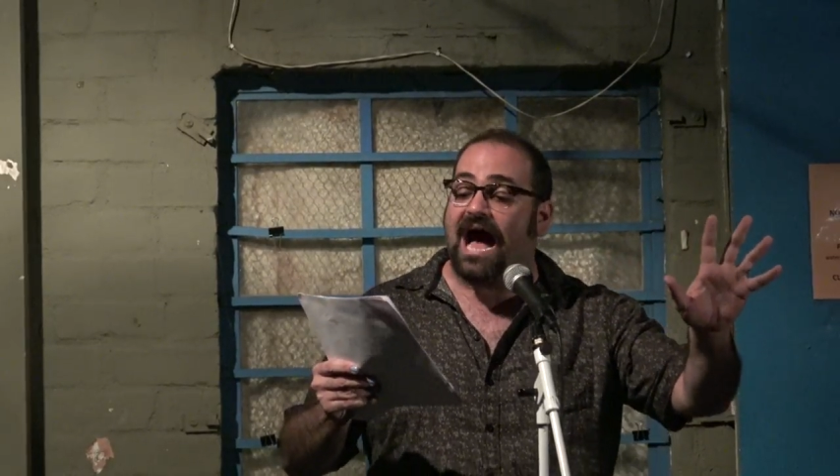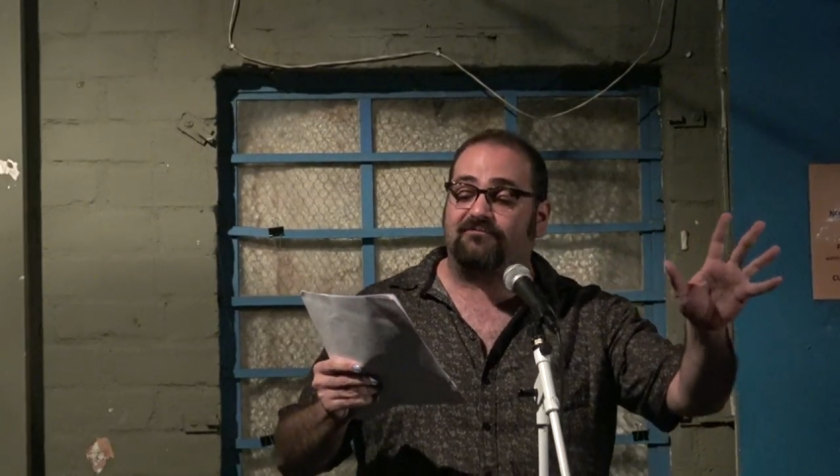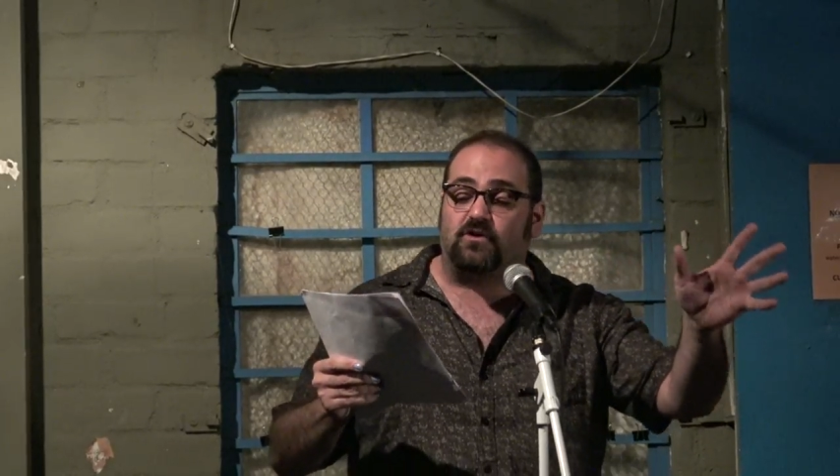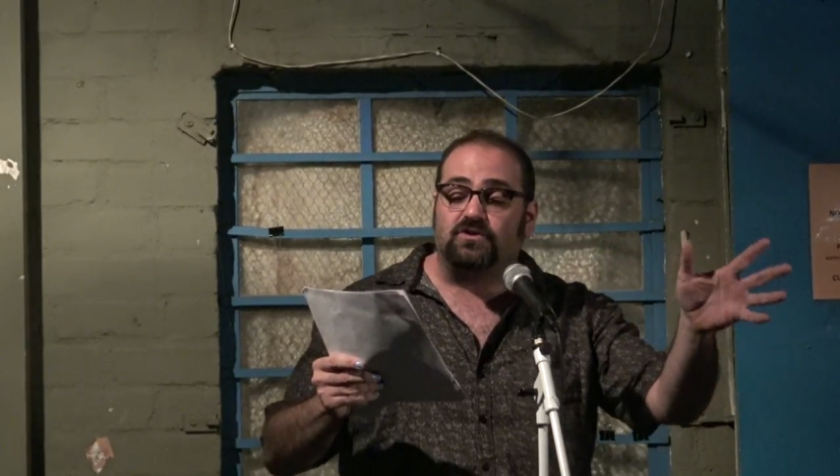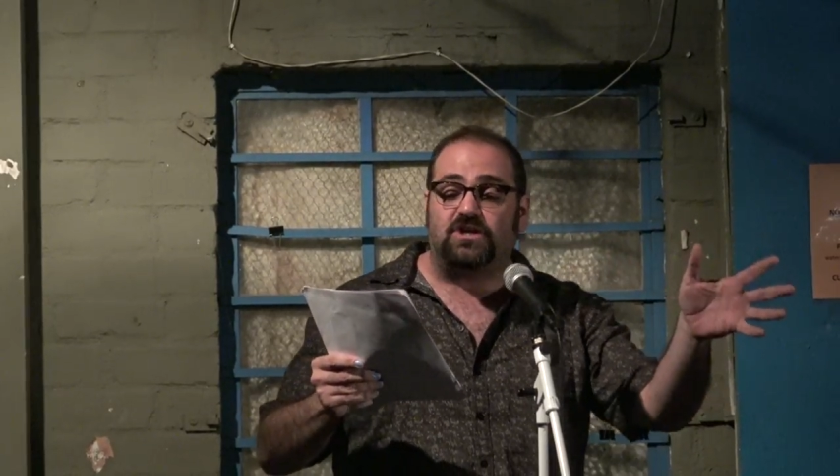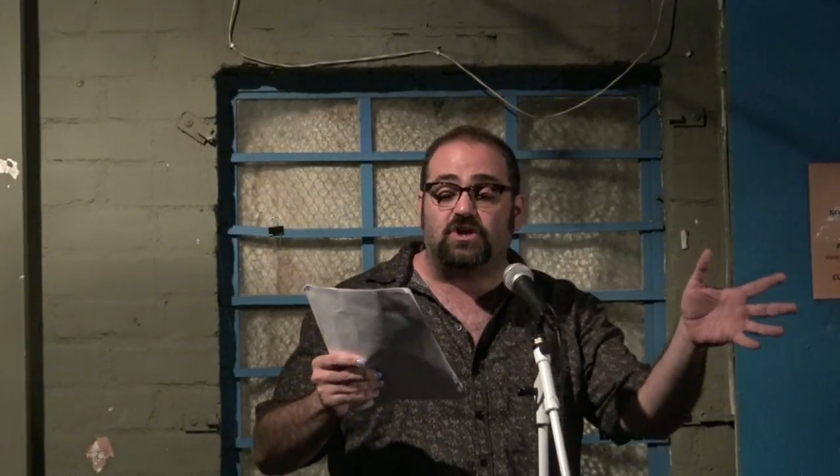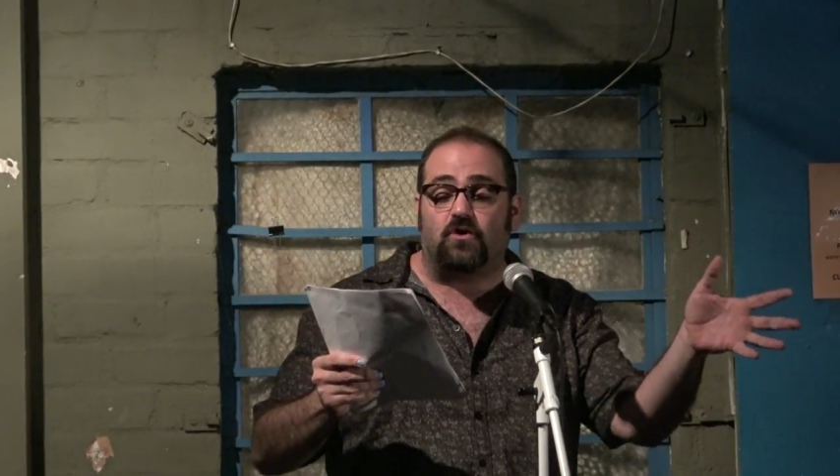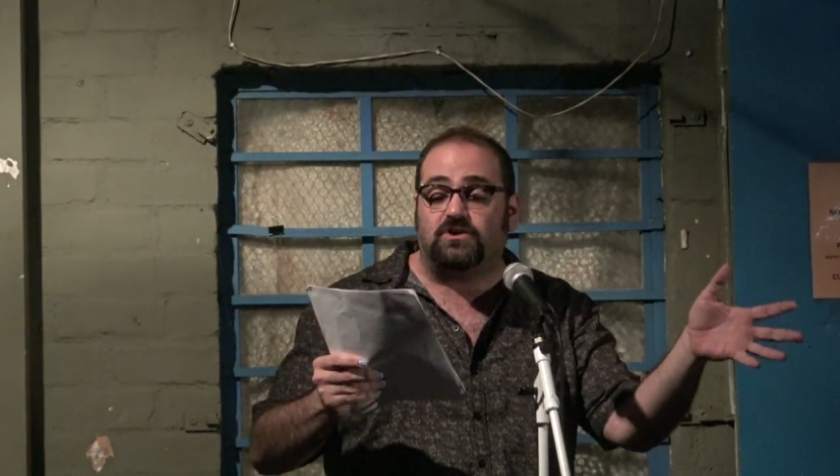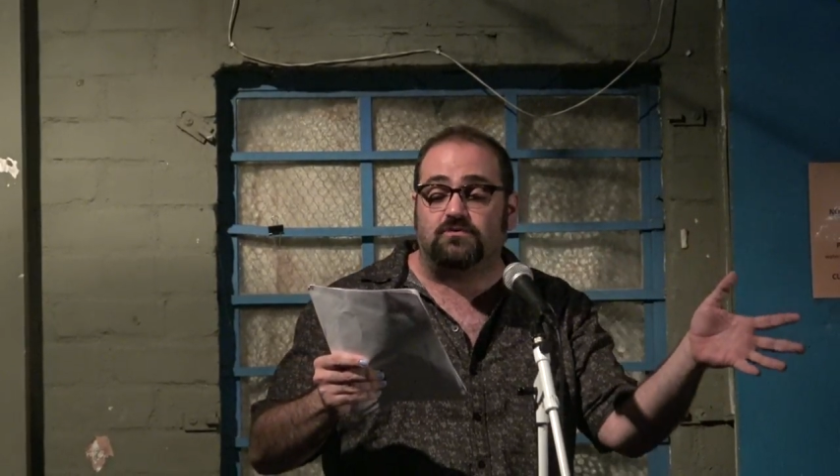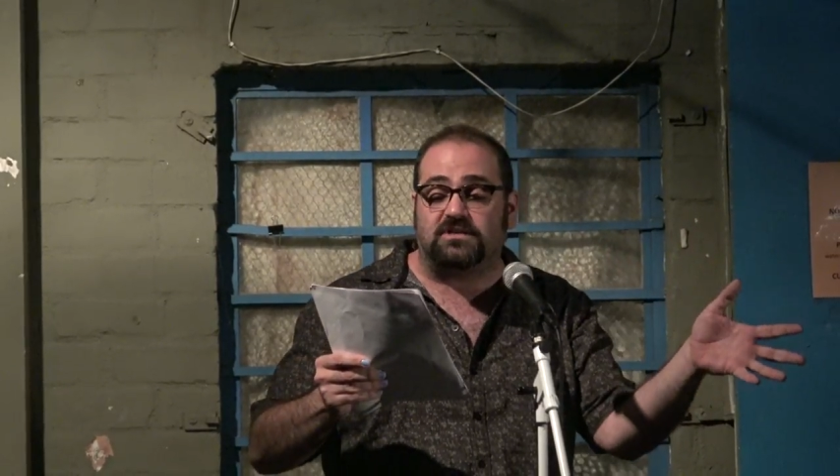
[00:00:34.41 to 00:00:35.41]
I've only
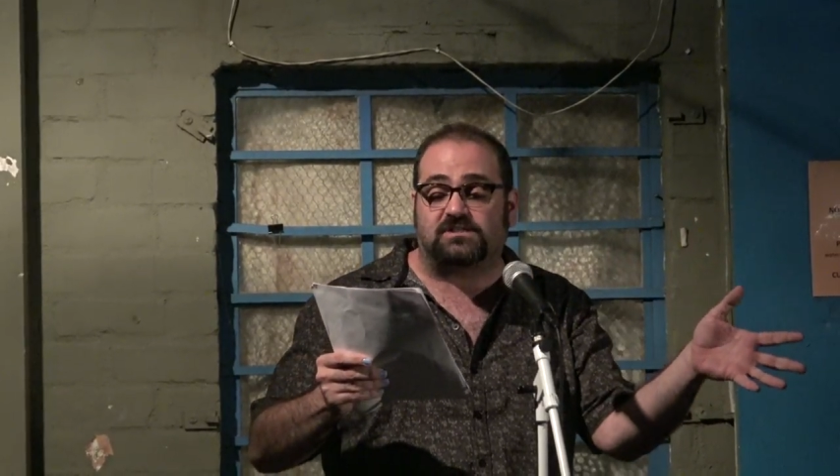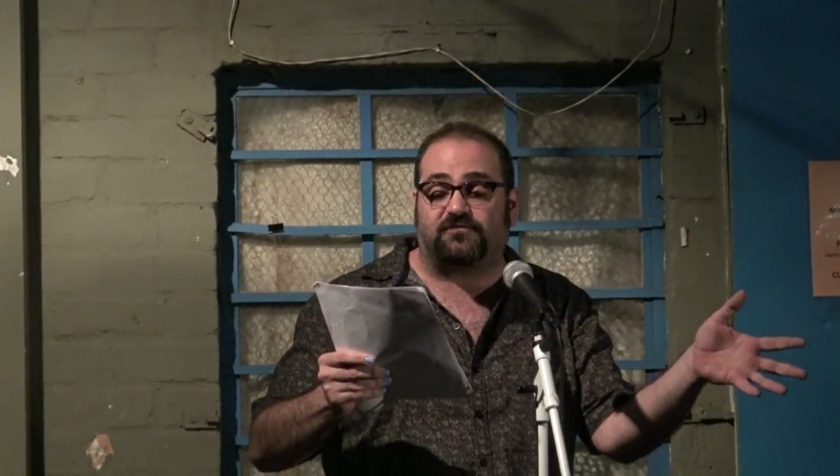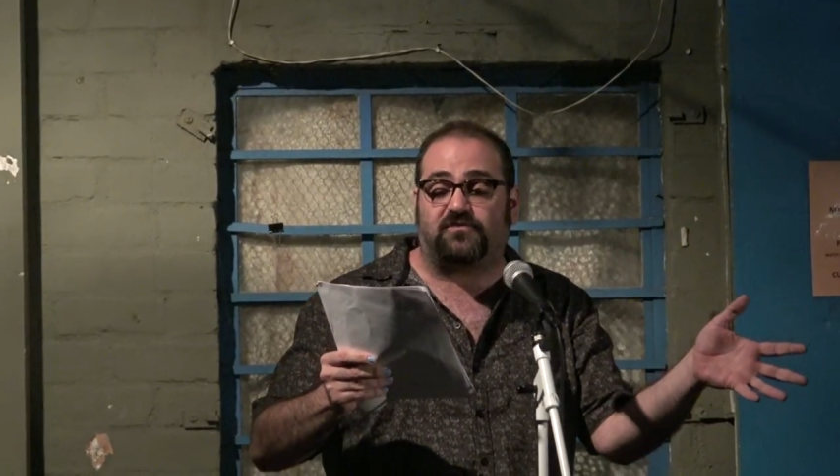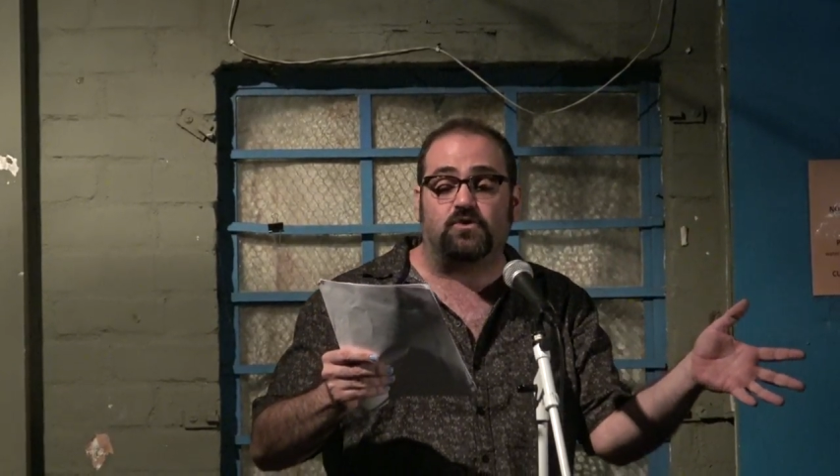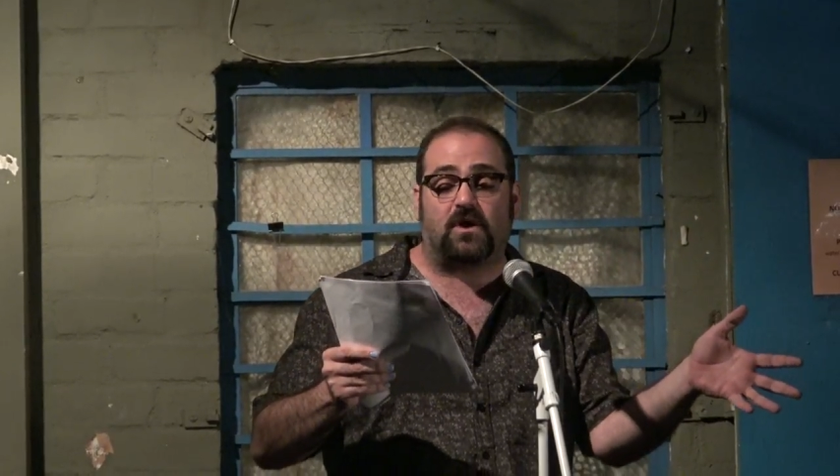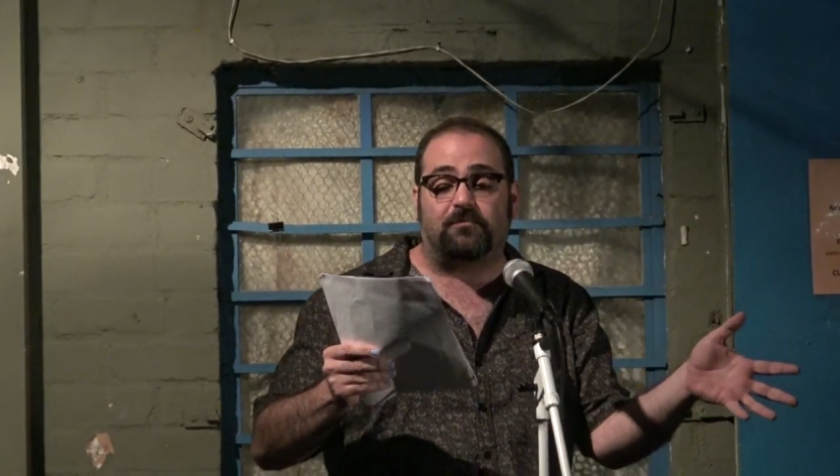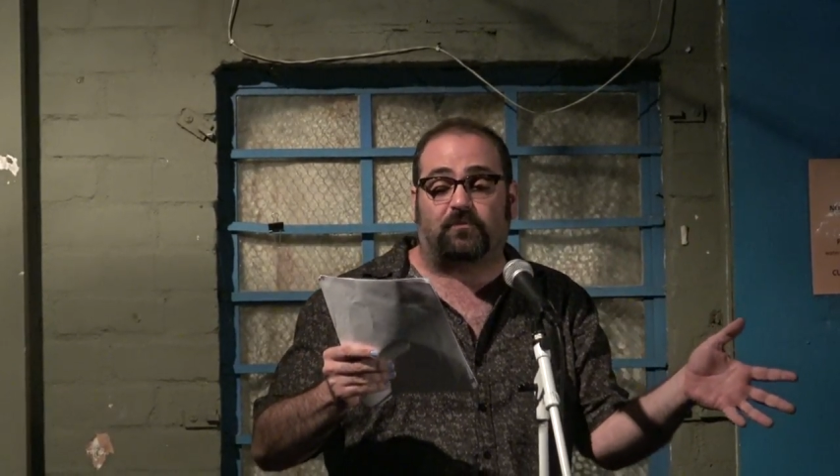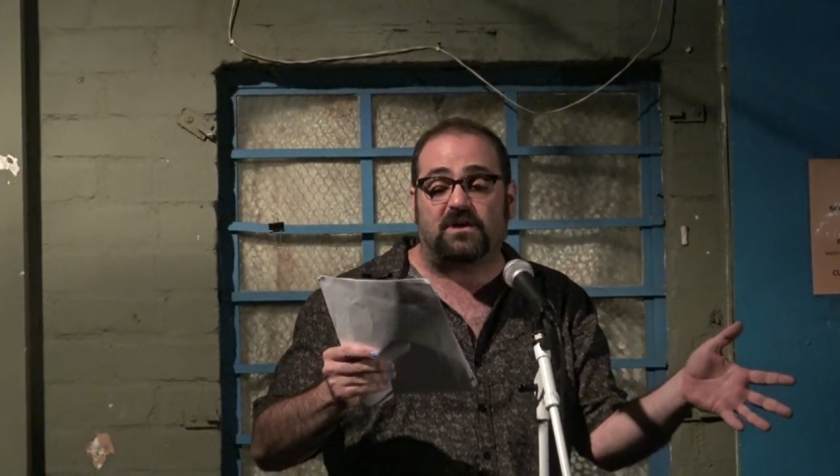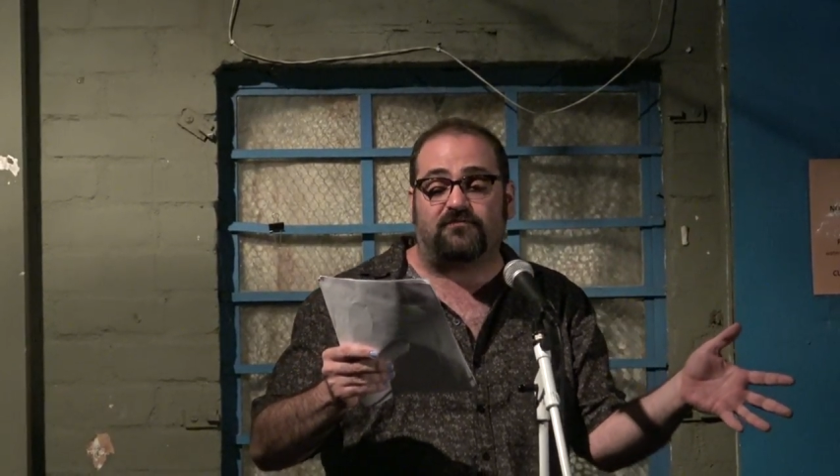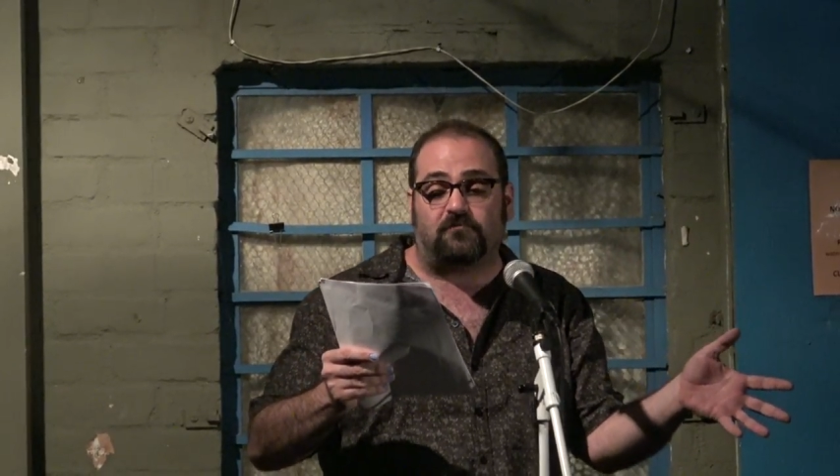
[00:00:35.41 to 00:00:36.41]
known you these few
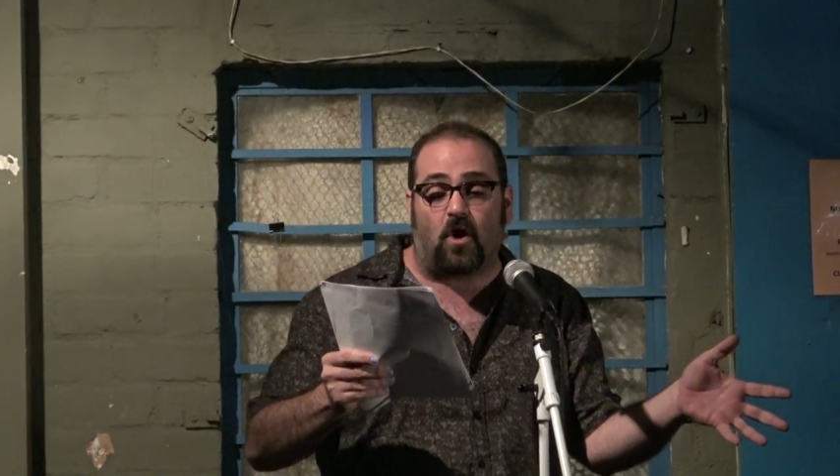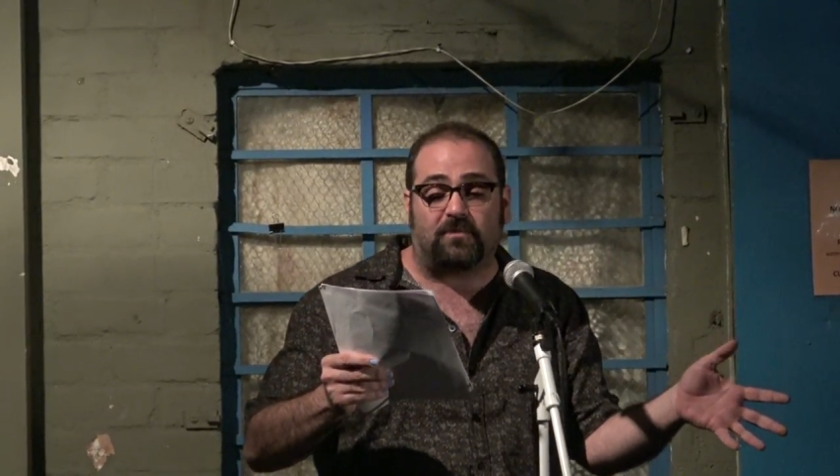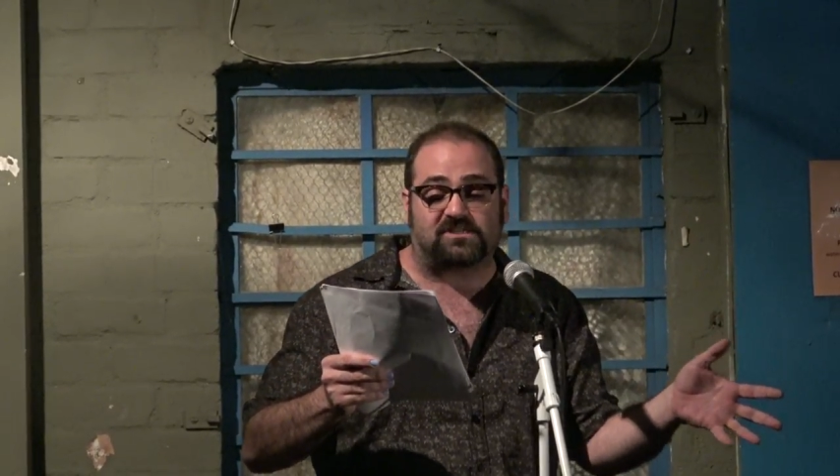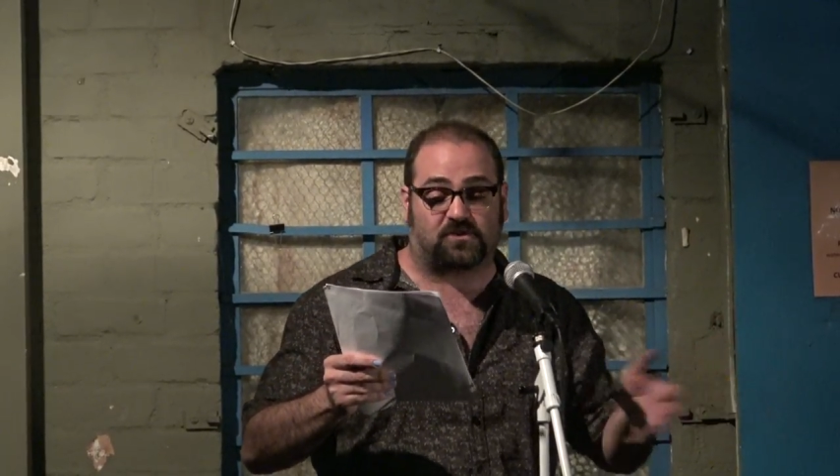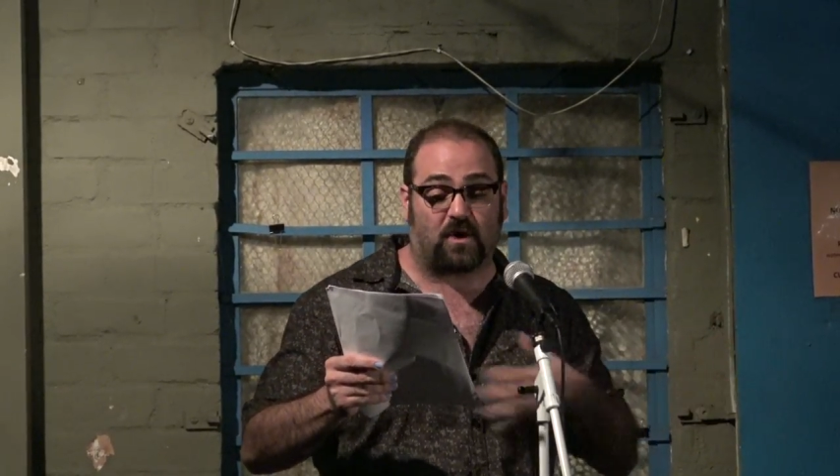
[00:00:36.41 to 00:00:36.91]
and brief moments,